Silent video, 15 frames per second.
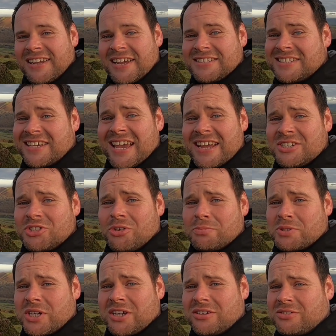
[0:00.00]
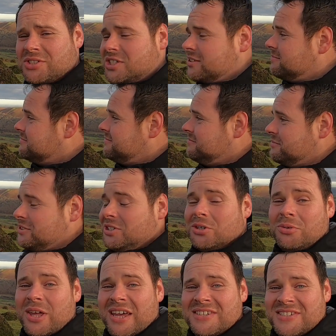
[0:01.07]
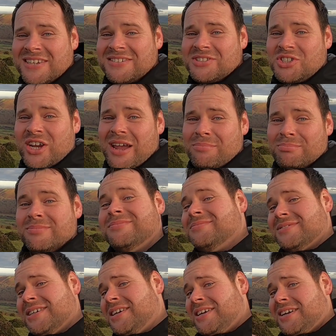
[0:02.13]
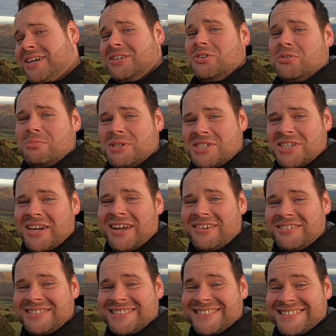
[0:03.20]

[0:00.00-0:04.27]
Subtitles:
Yet again, Shropshire Hills, UK's hidden gem, and you're missing out.